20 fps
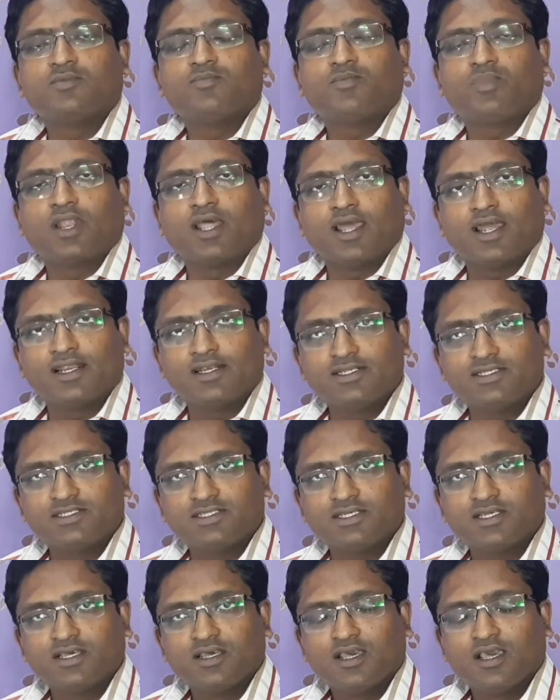
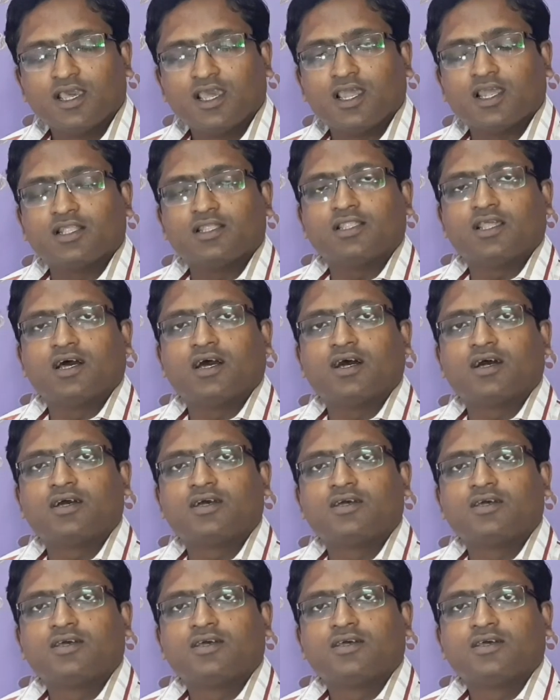plants and the
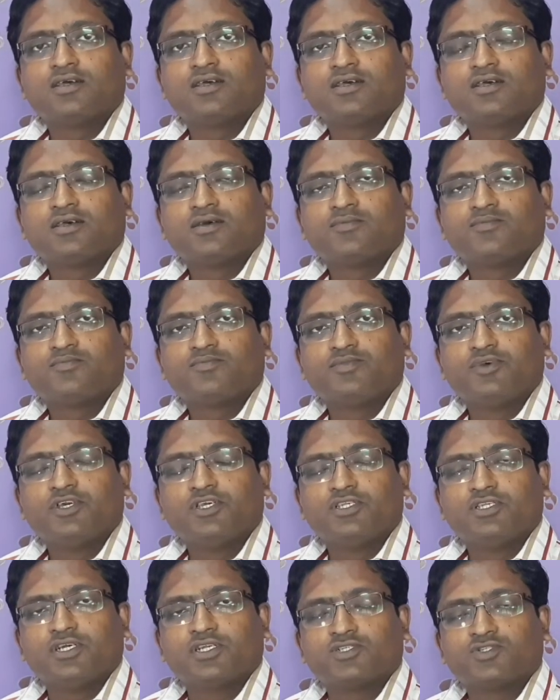
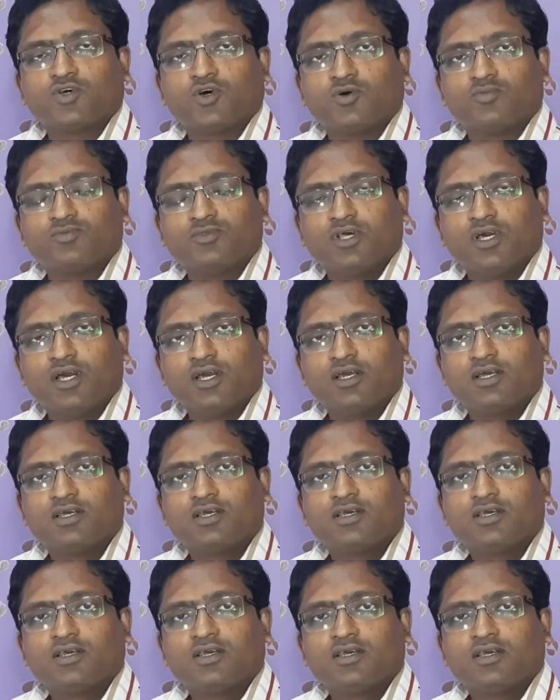features of the